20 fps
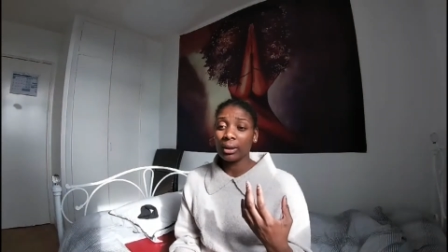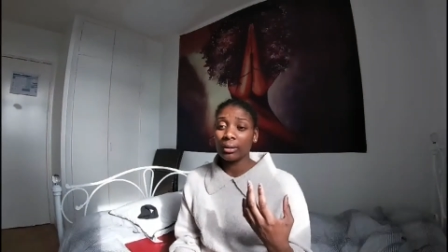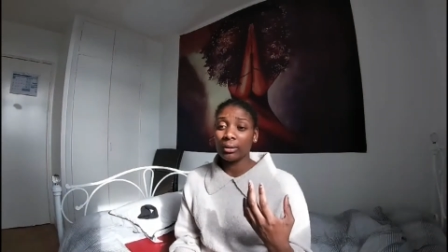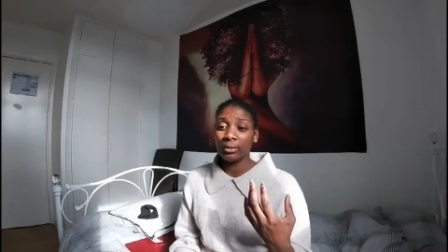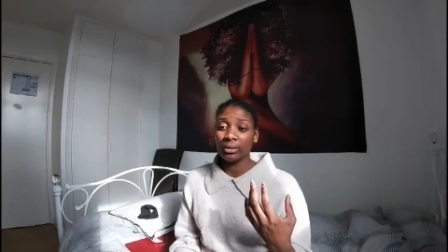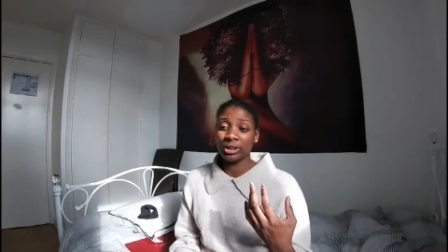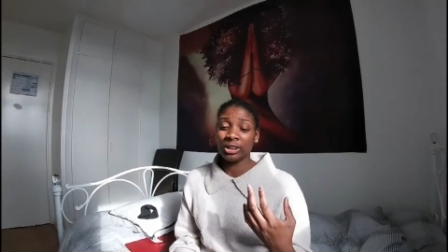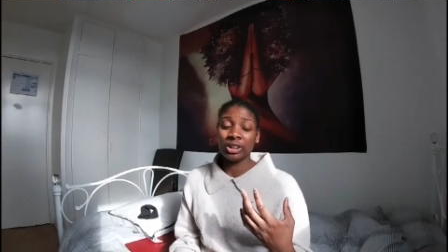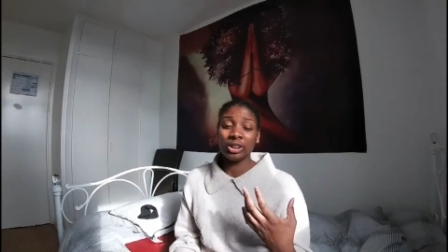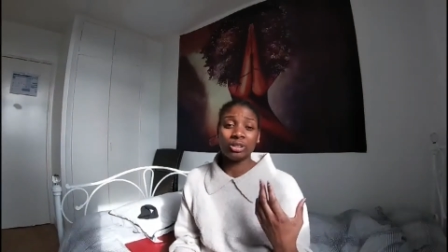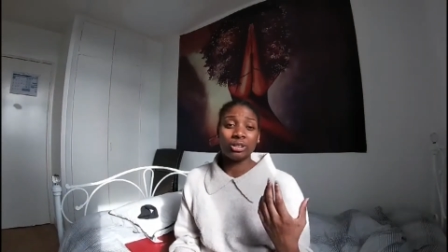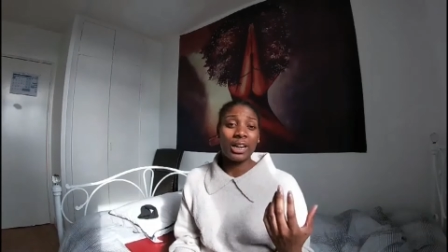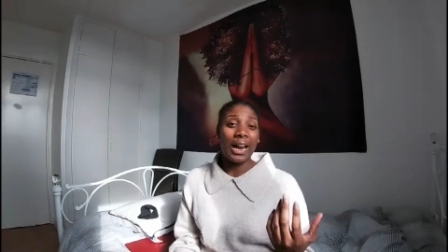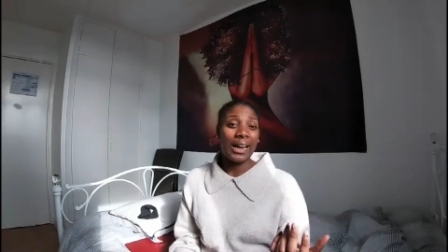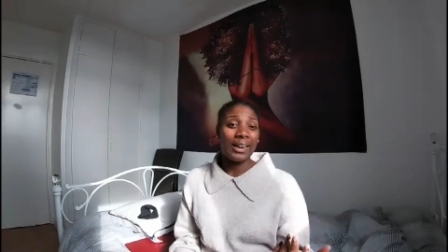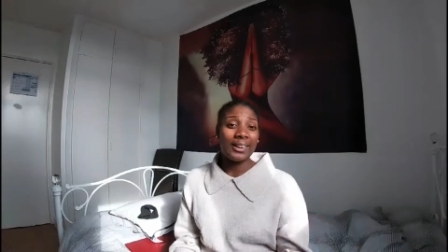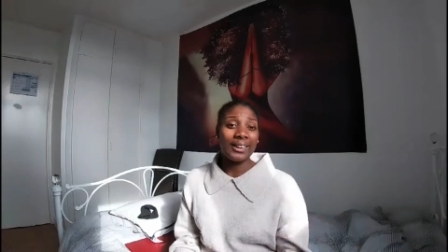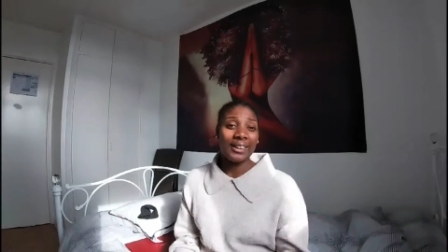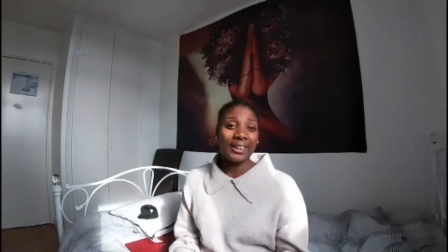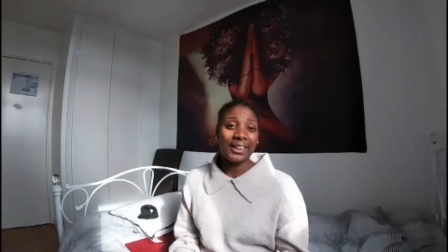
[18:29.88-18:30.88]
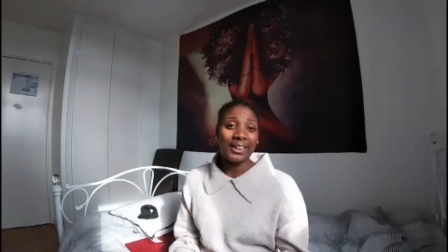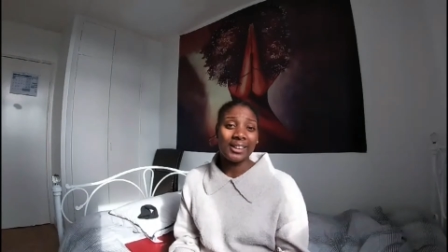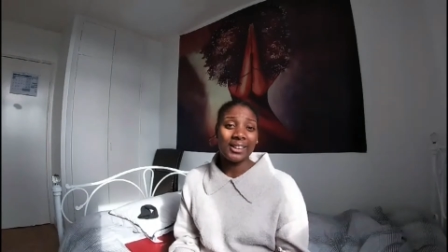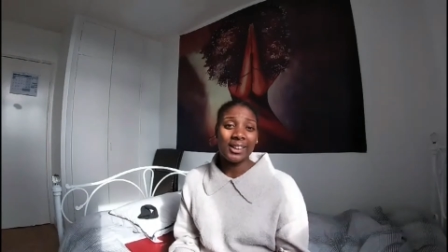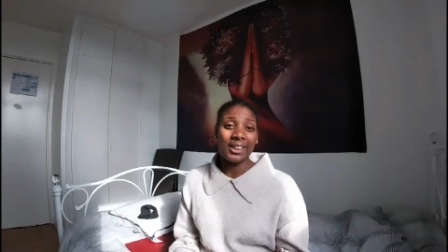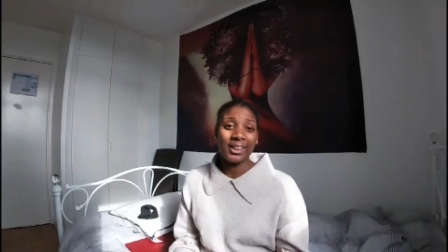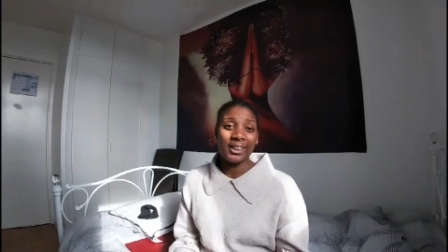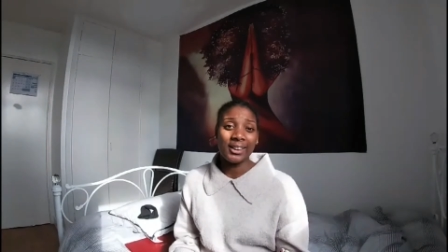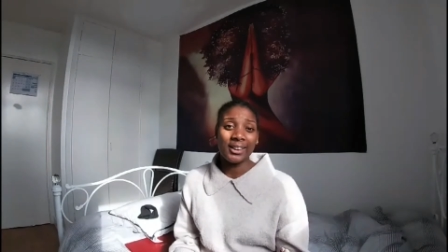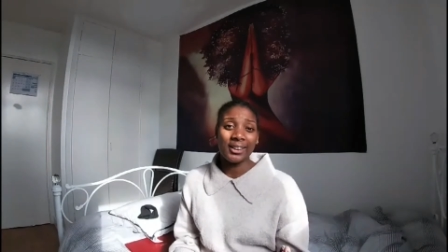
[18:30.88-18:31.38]
stranded
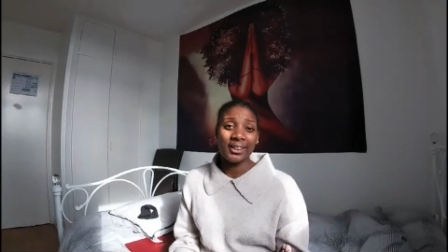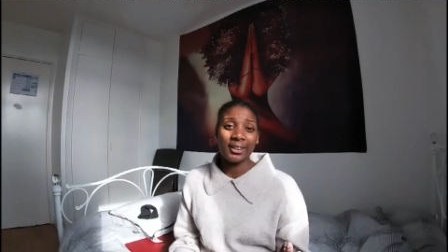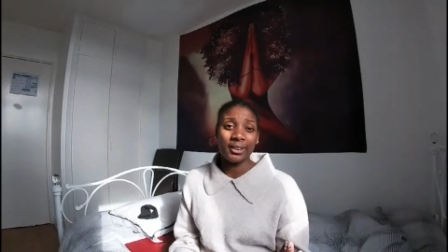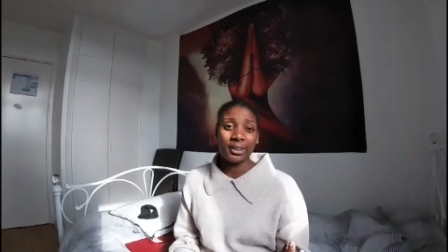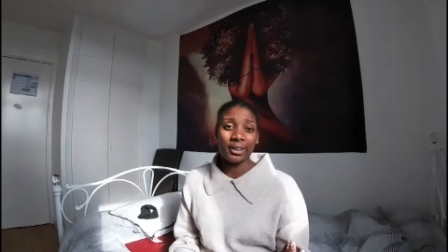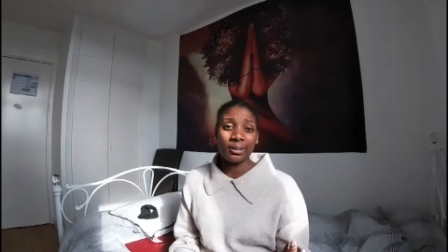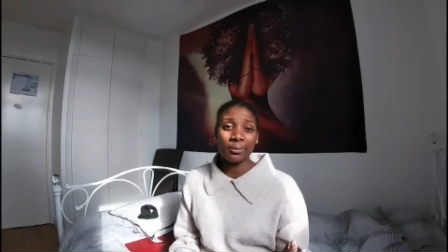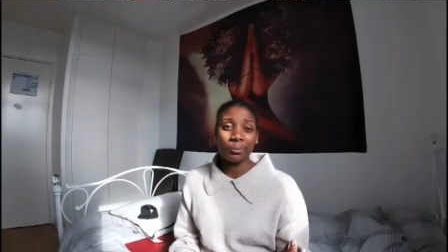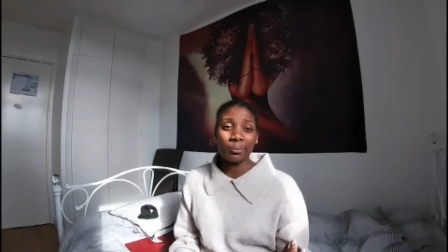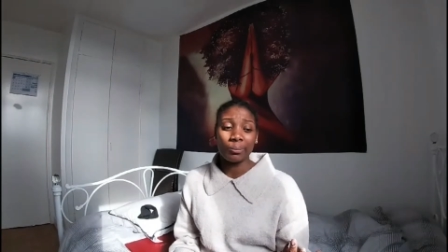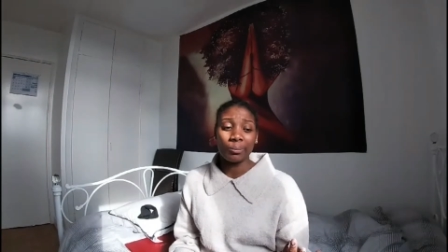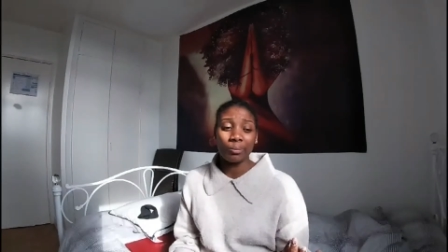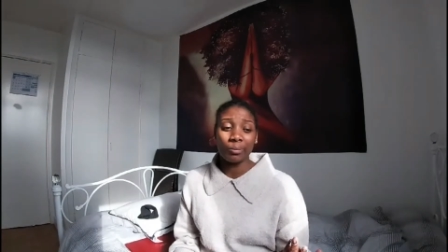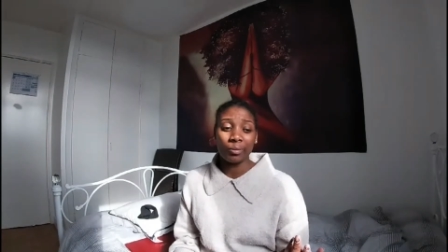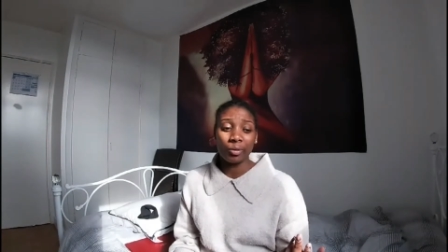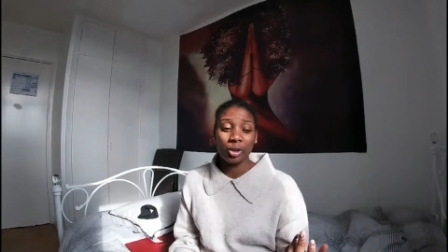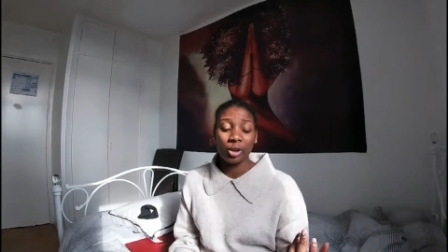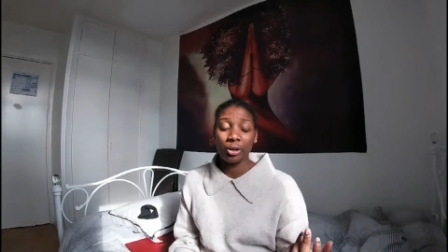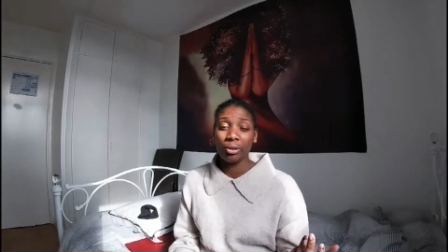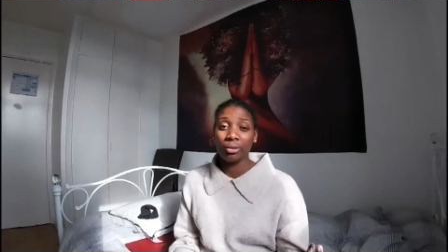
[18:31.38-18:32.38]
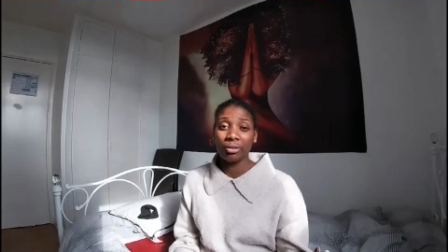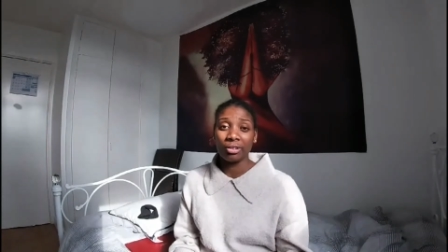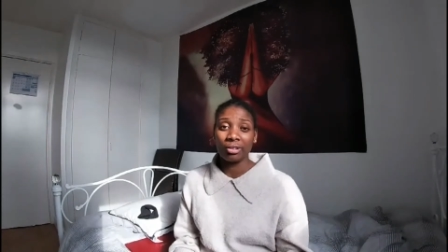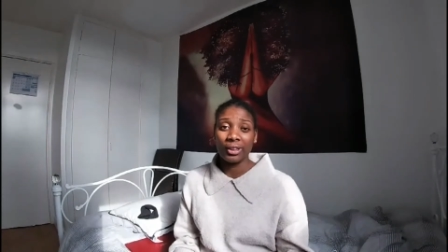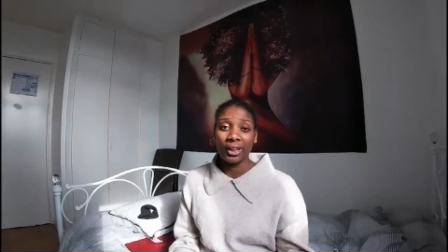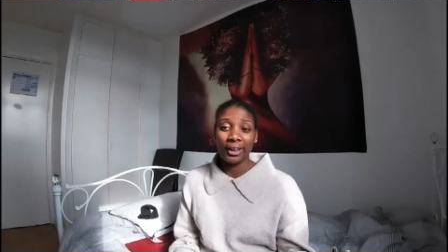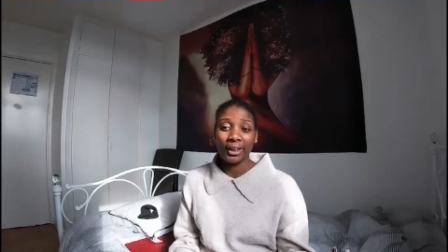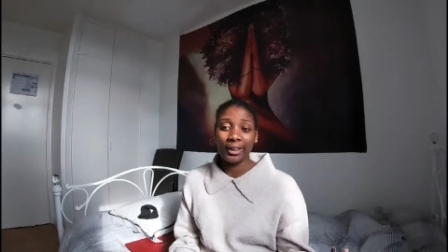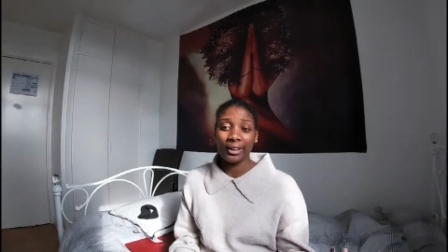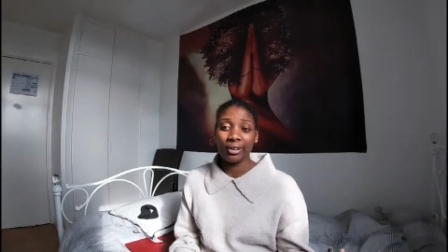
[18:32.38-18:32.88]
in
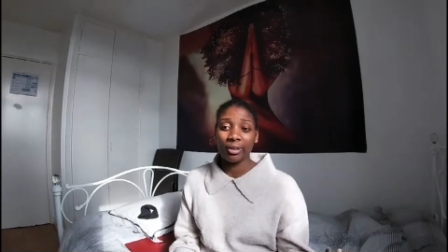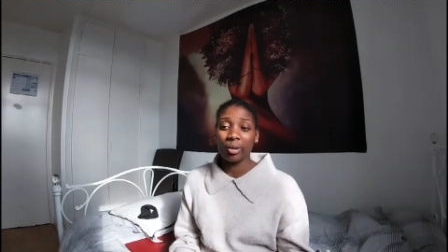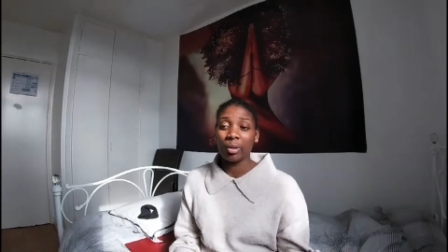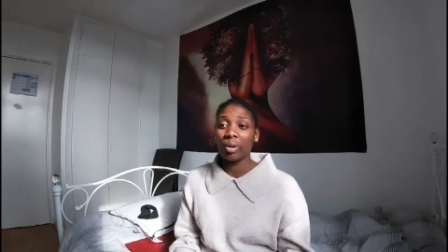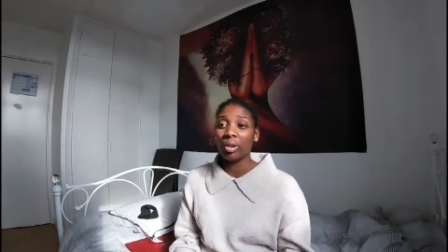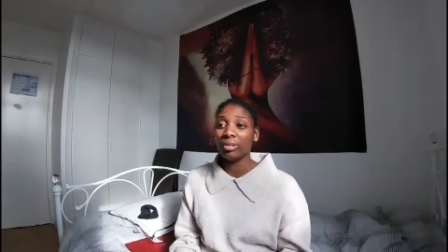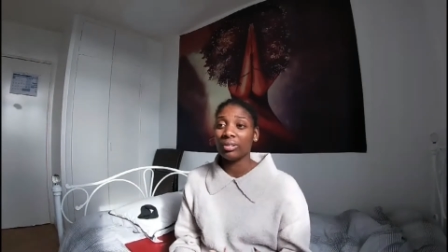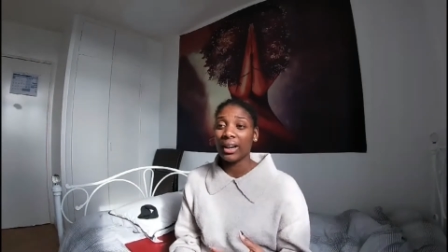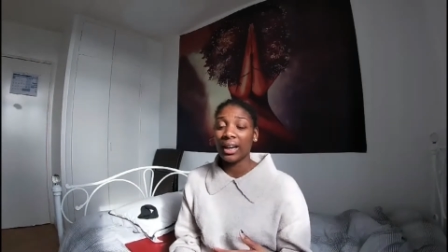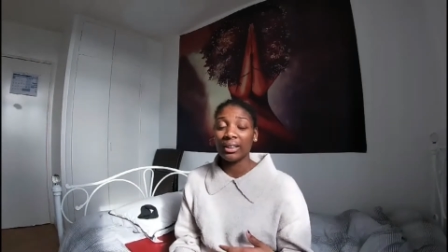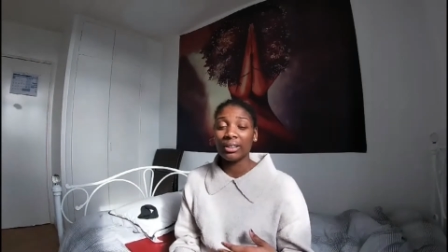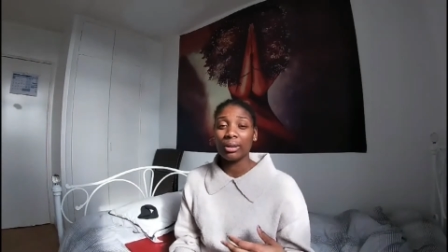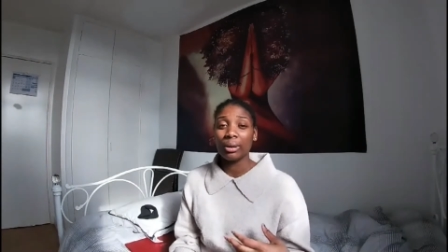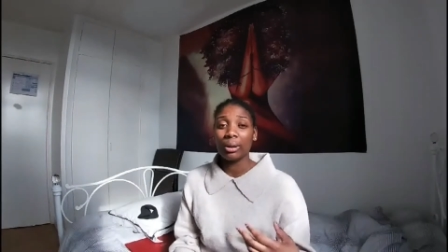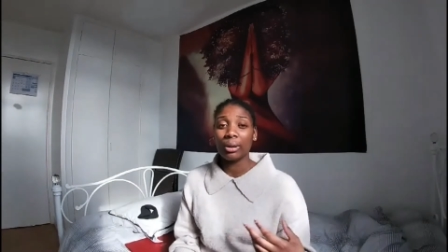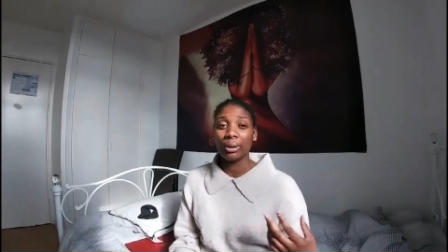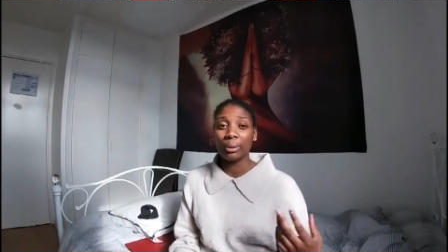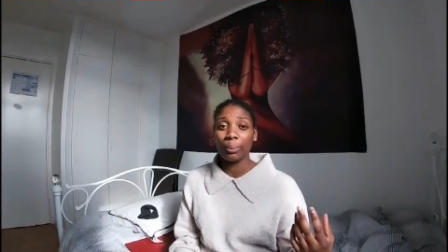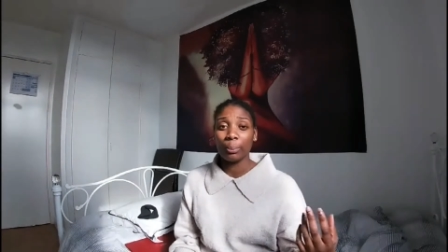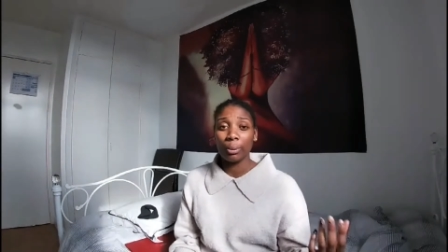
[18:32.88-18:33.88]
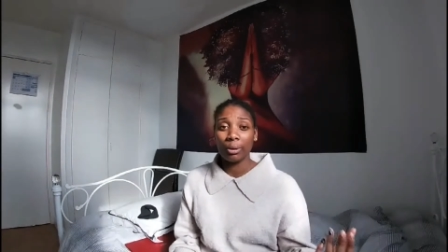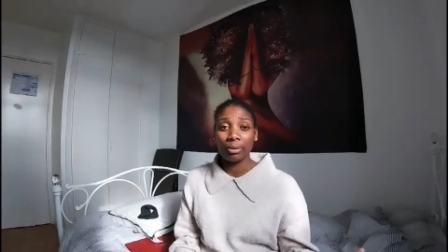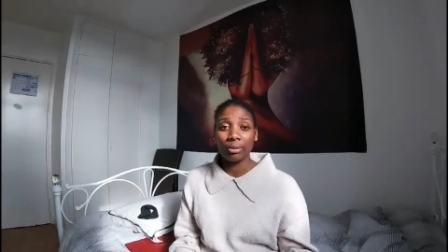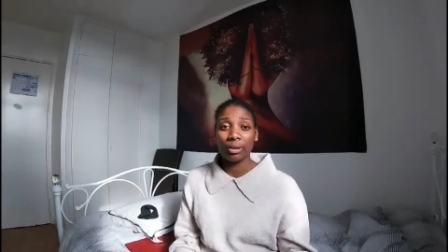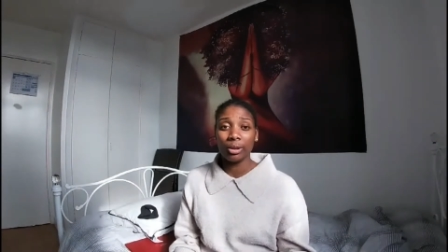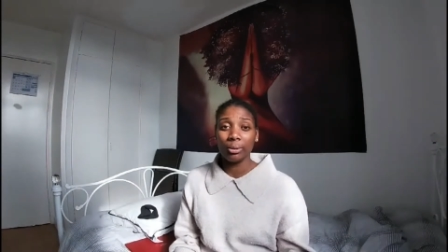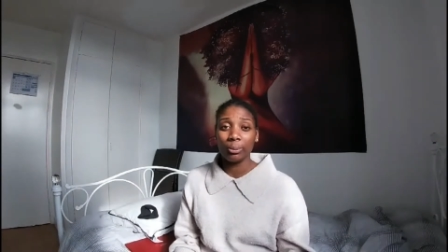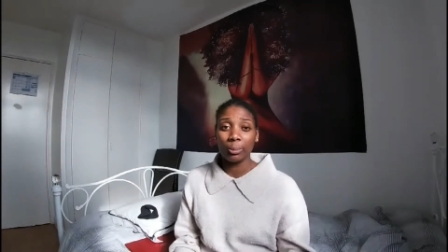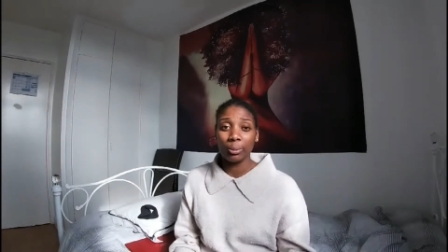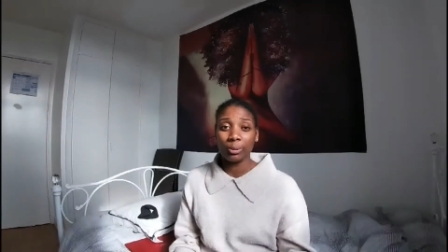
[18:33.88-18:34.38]
Ukraine or at the
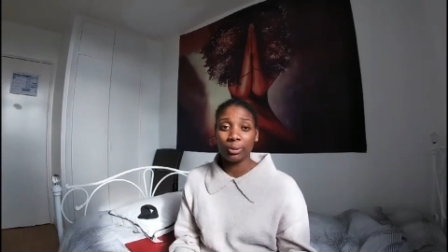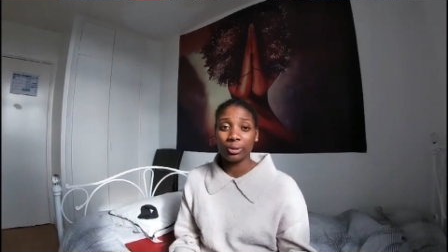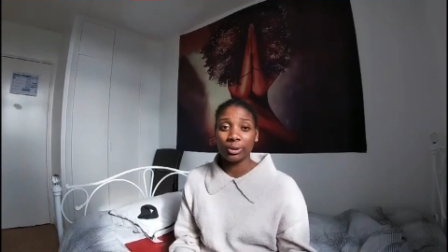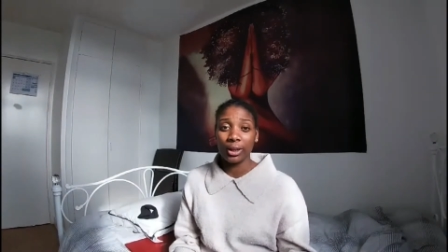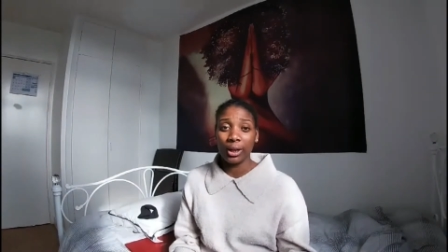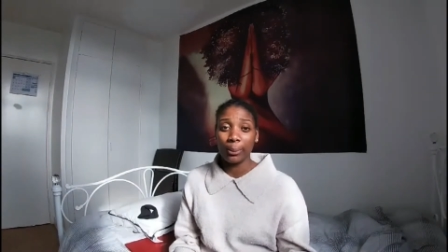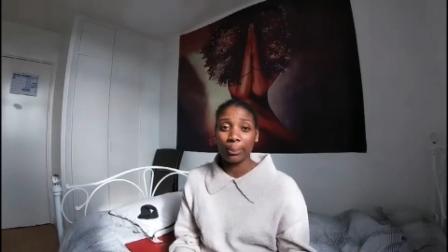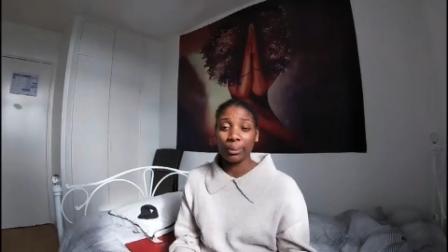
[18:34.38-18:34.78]
Poland border,